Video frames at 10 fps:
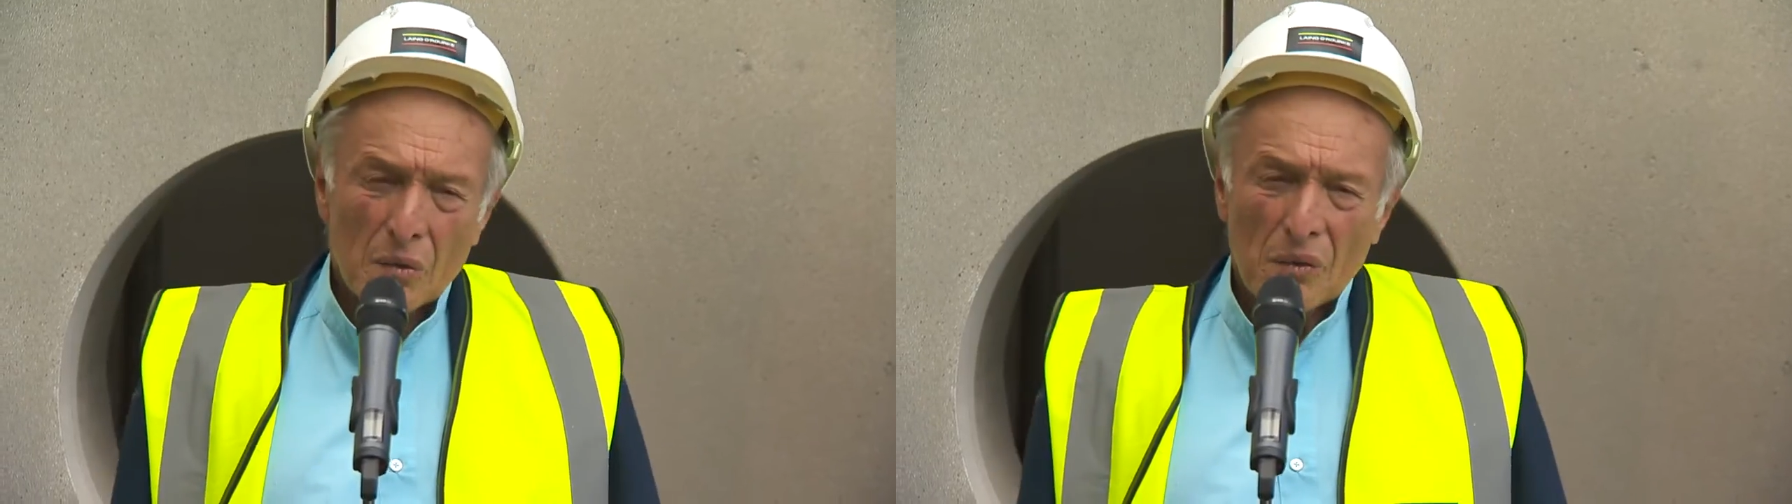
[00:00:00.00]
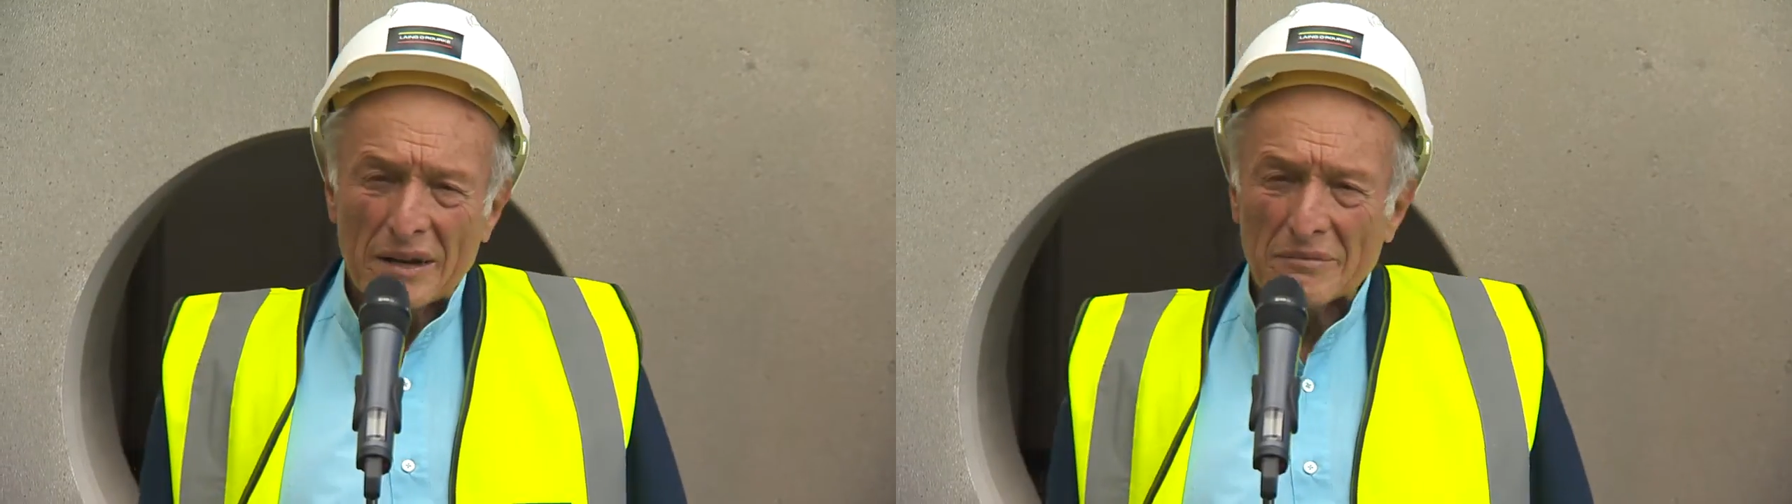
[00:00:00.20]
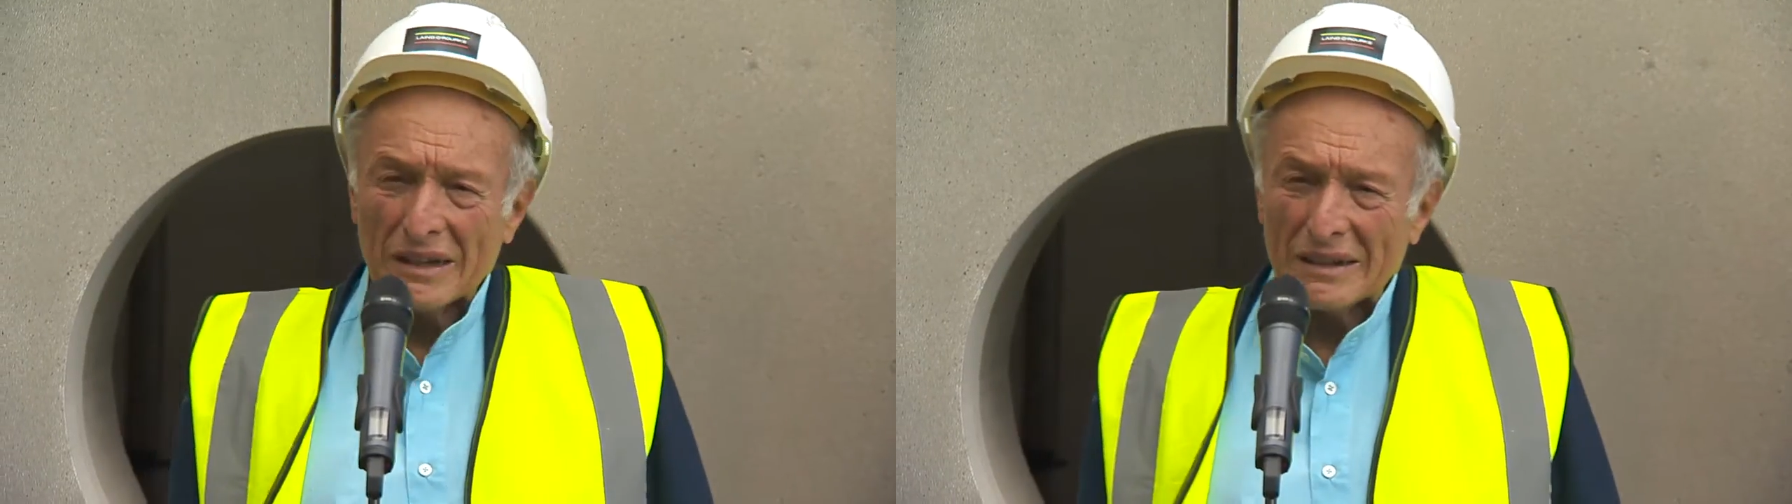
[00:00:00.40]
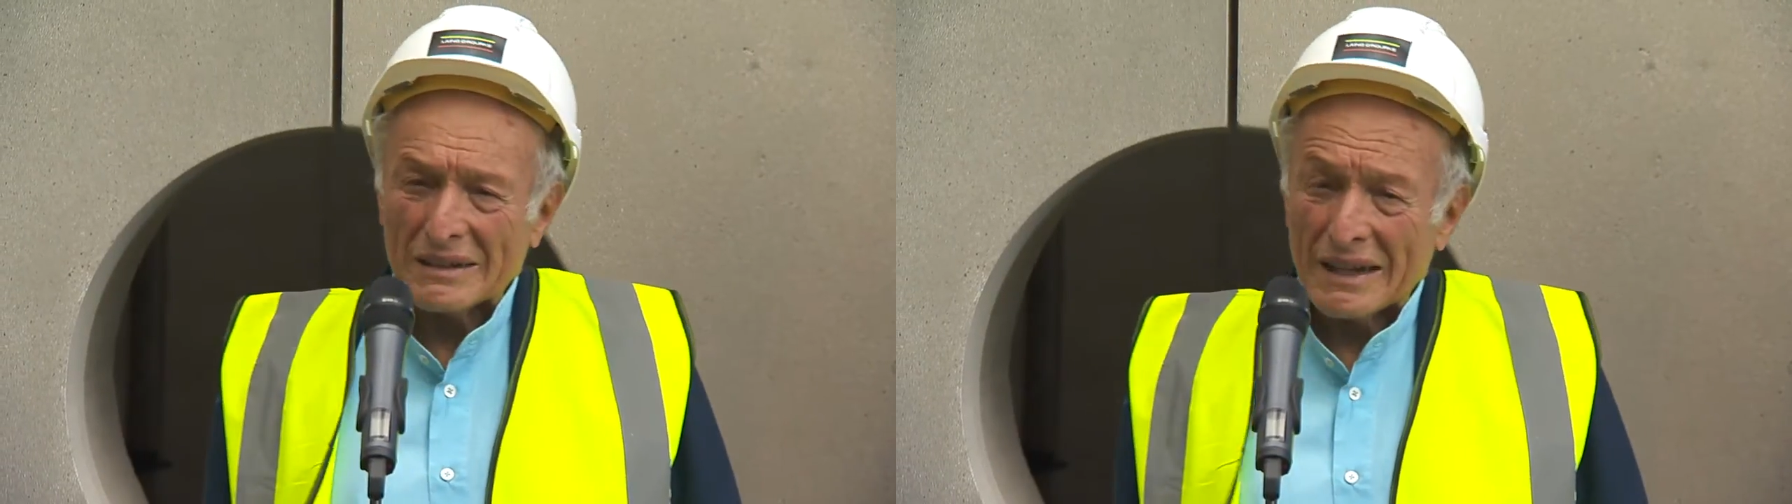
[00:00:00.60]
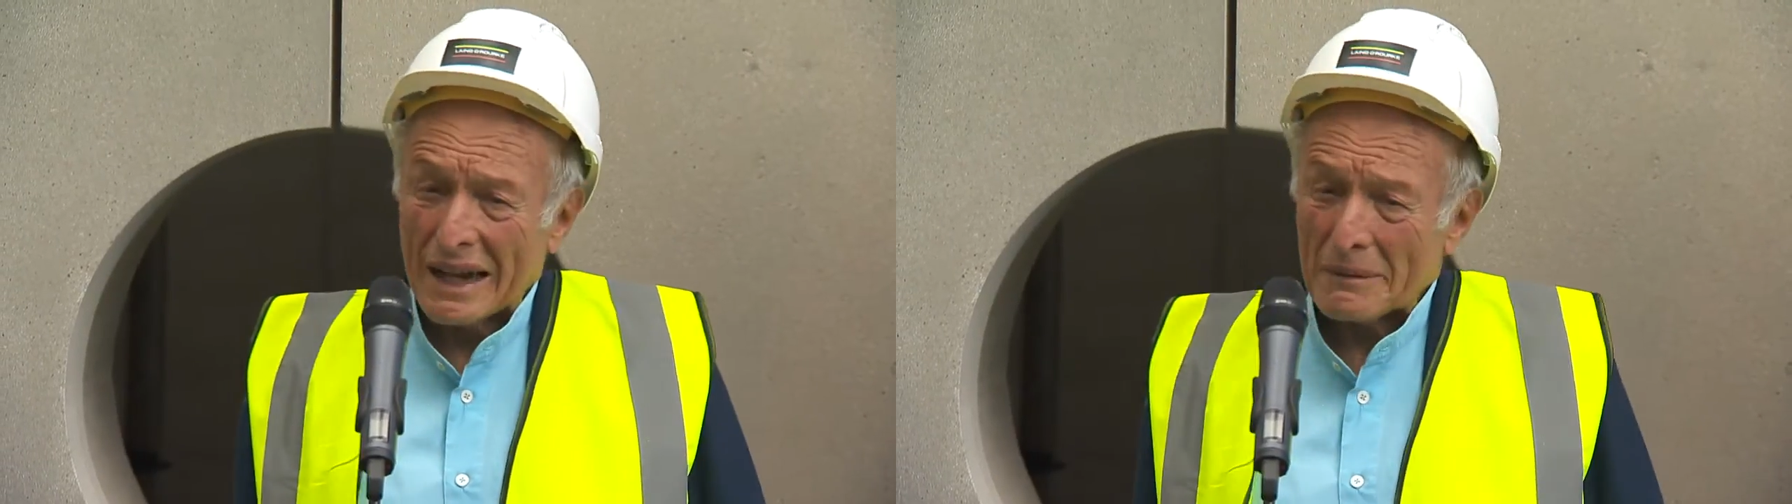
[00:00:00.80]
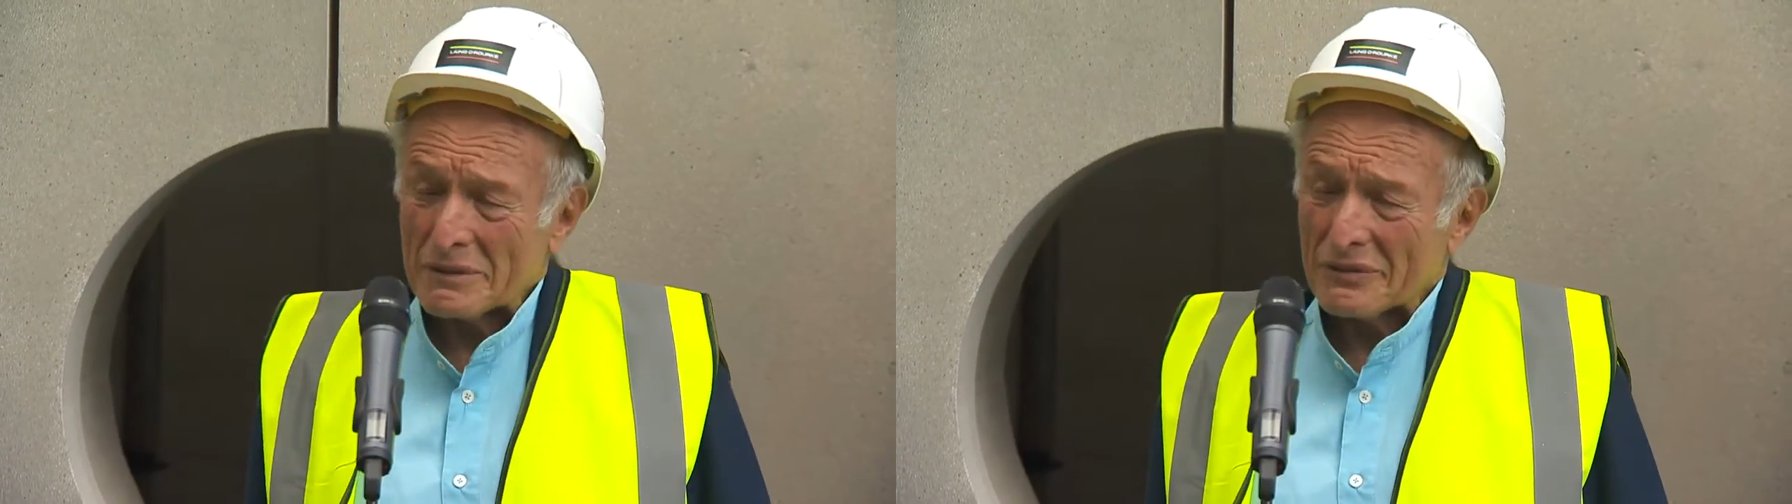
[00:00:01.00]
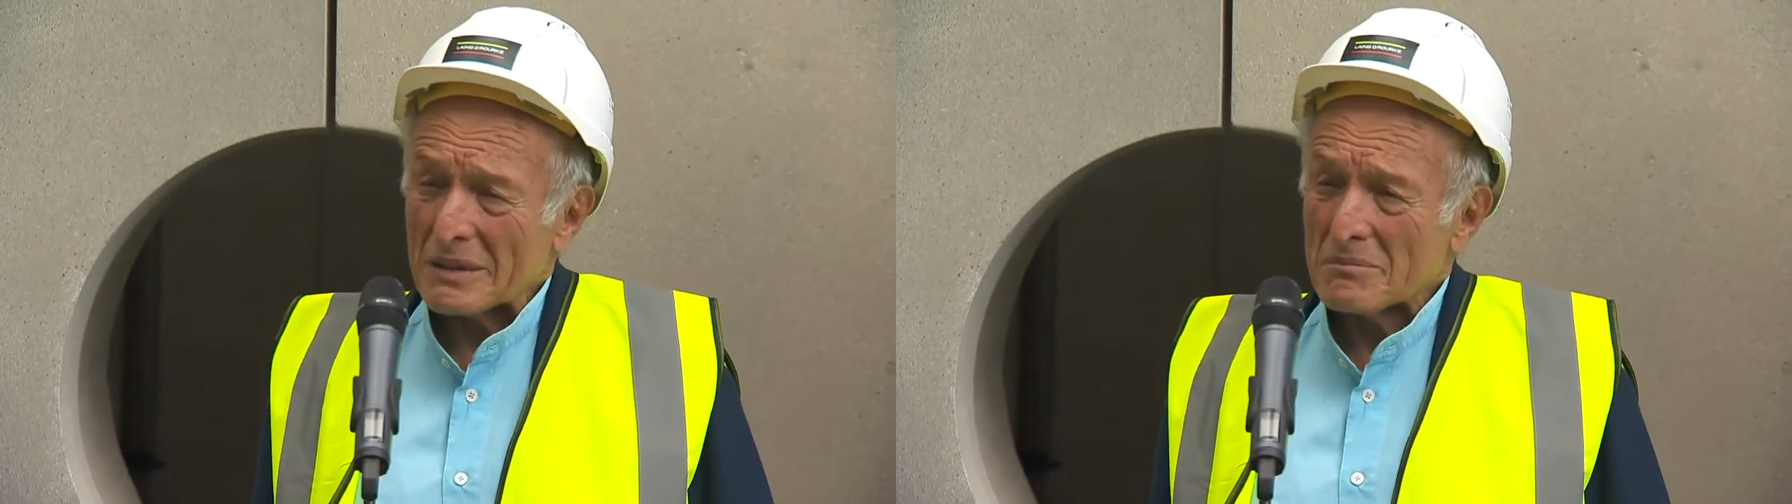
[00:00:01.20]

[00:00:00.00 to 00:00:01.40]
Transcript: when I'm afraid